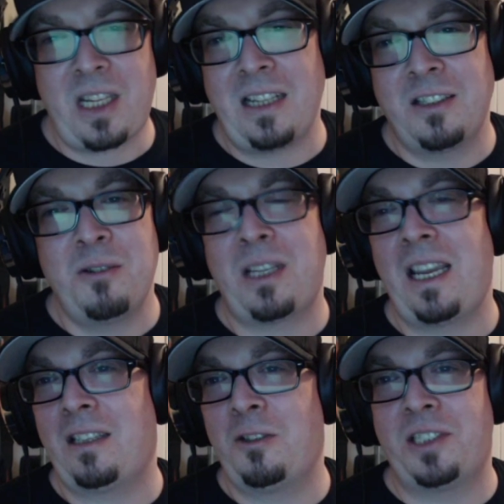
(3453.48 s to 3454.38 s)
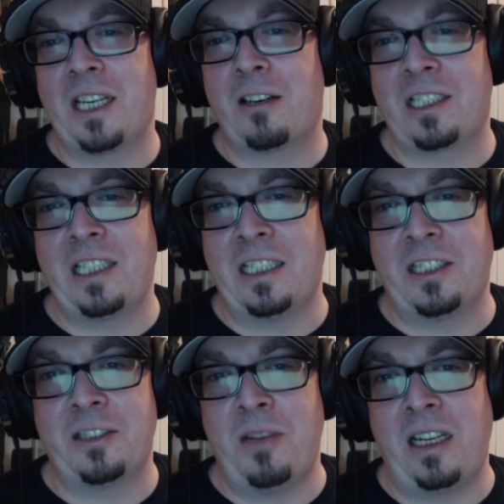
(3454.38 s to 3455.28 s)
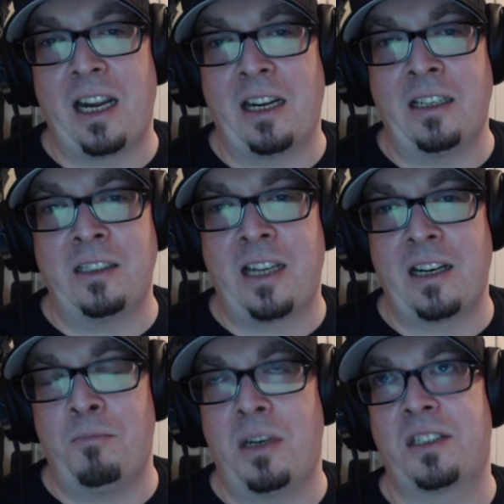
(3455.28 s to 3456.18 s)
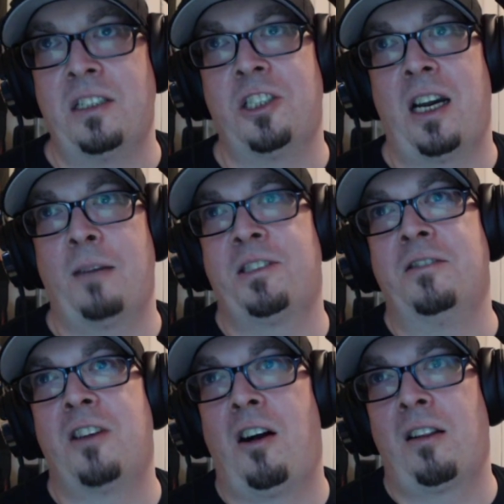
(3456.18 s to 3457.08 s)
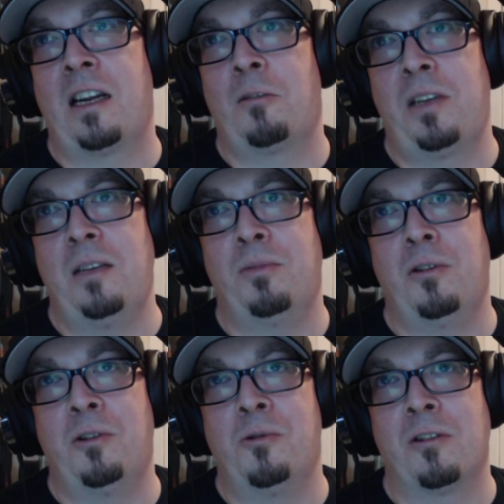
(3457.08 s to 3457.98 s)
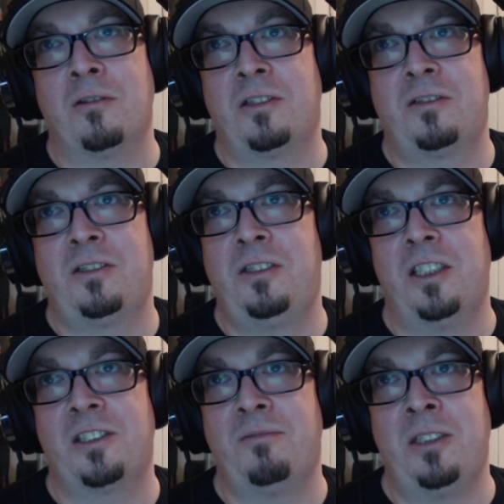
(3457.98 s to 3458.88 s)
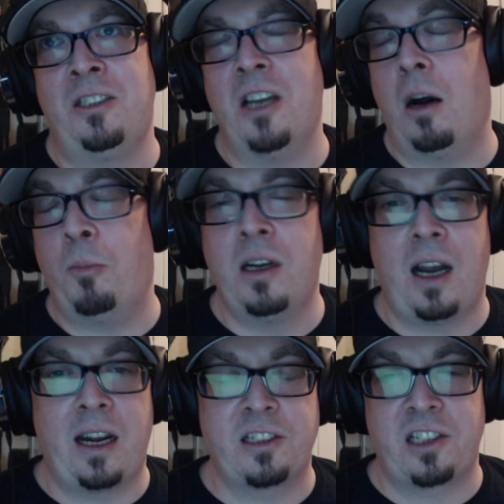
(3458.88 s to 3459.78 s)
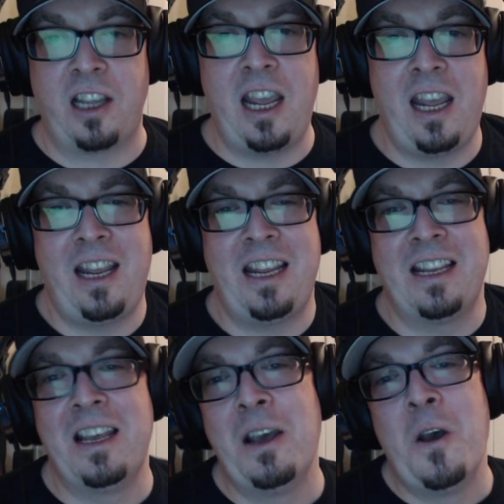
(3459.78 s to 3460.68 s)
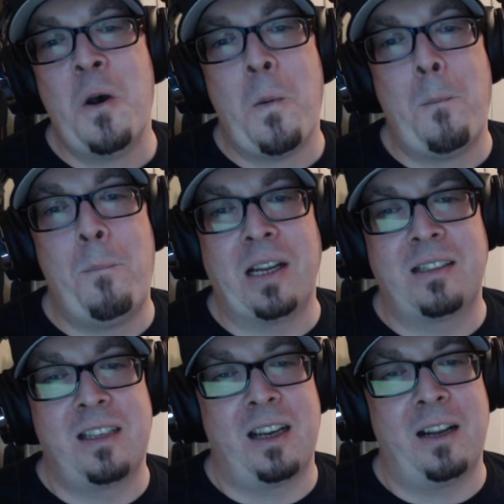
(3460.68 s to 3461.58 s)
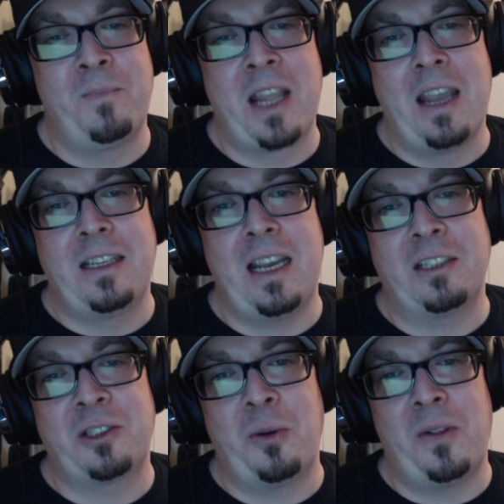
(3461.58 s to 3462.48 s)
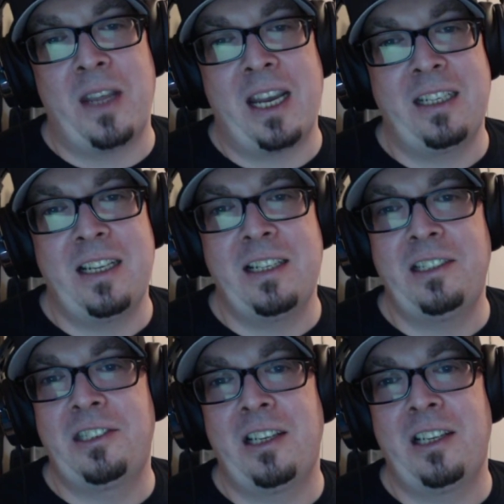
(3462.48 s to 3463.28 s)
don't take it too seriously. It's just me kind of busting chops and calling out people who are just dumb, honestly. But so that is